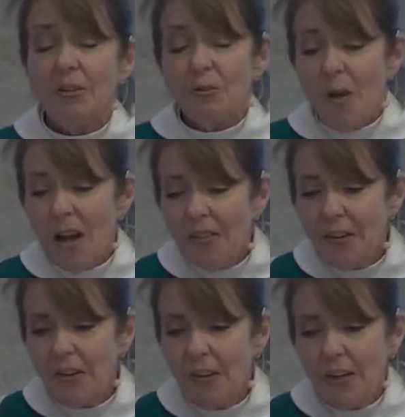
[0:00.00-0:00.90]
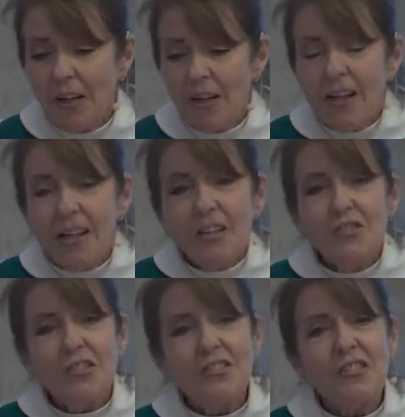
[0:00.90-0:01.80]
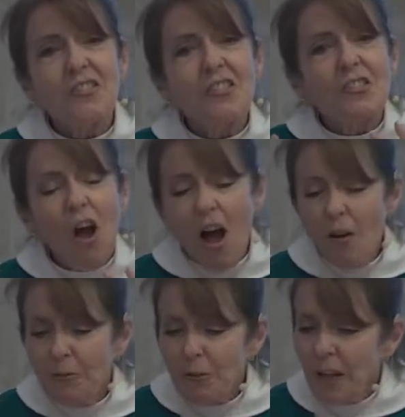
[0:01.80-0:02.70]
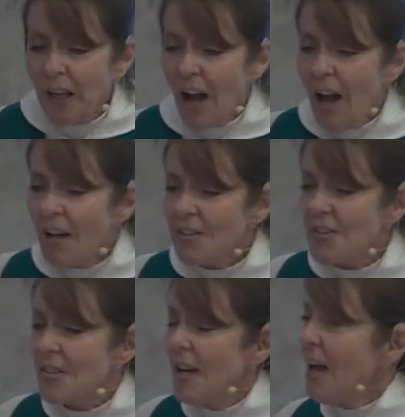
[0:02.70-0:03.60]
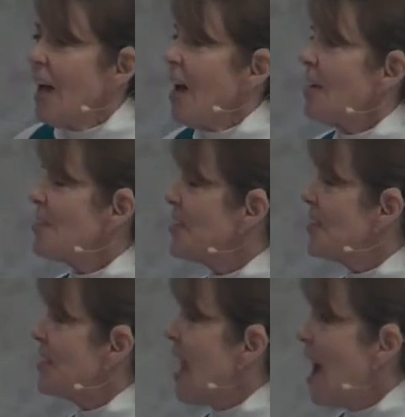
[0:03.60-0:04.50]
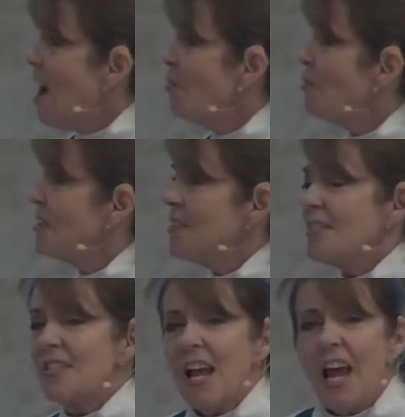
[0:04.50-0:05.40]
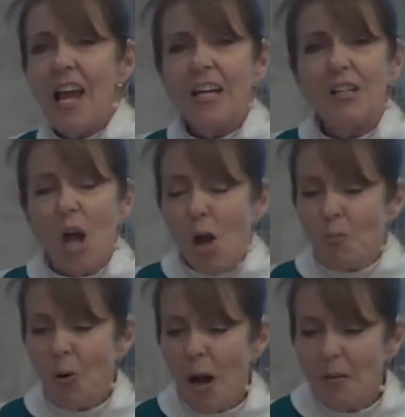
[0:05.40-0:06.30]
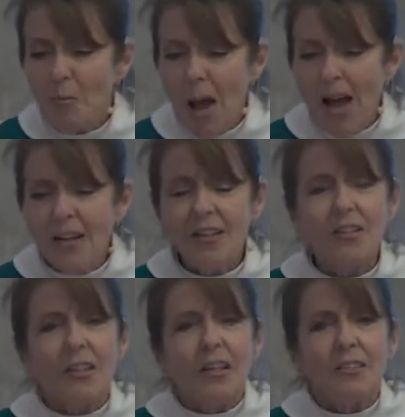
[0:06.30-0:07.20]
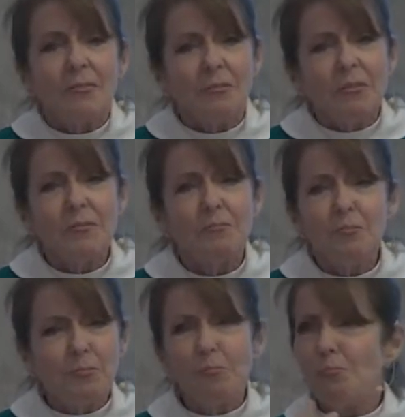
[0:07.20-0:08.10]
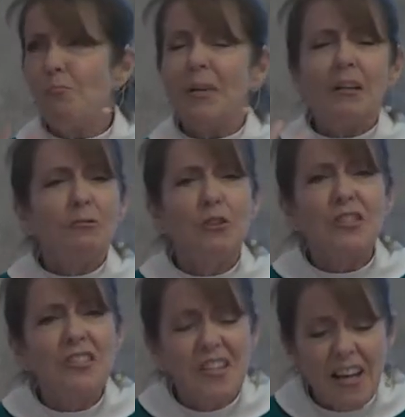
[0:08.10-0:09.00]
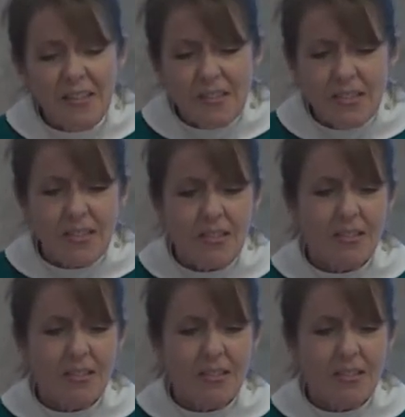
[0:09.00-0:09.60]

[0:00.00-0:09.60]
Rather, Jesus is offering us a sound and sane, pragmatic bit of good sense.